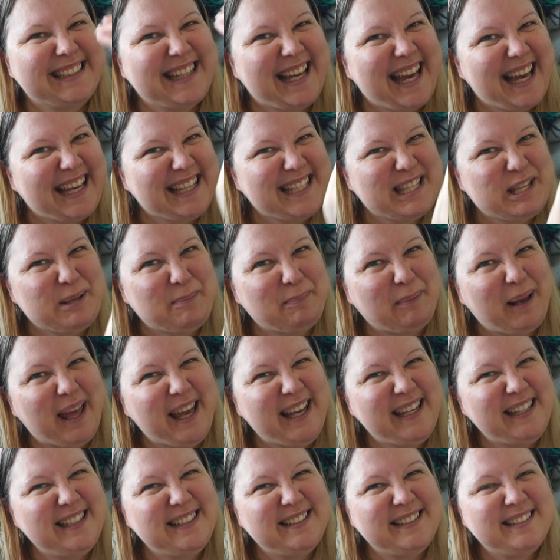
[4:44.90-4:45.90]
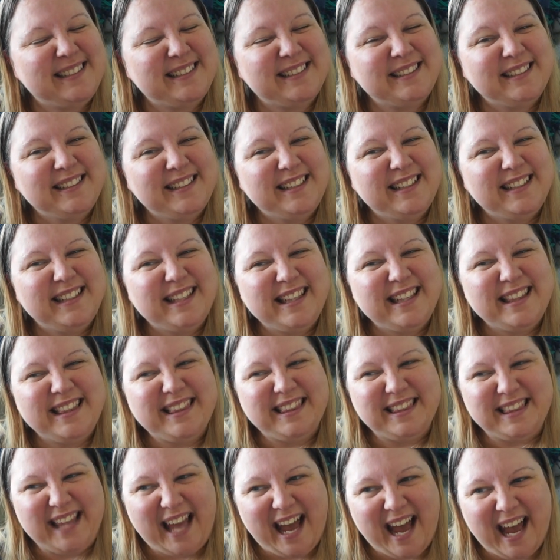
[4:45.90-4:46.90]
explained
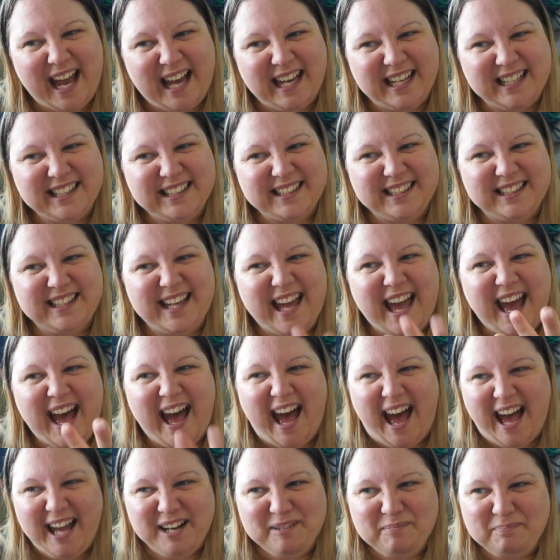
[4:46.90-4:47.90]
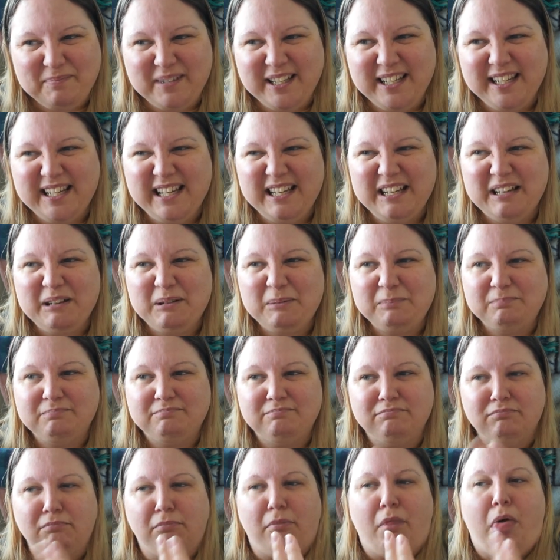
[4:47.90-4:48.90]
that had me,
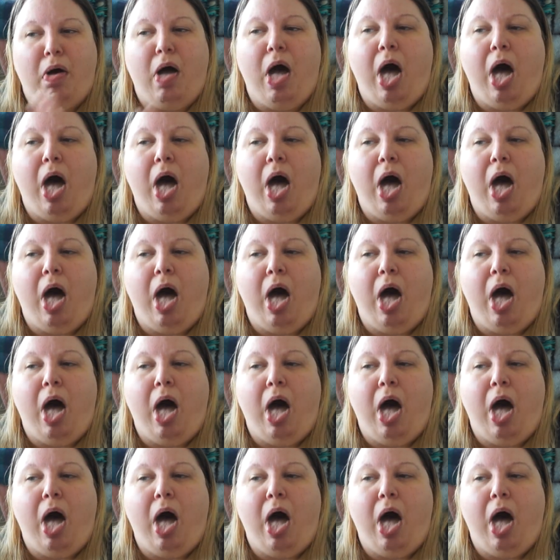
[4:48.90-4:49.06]
bleh.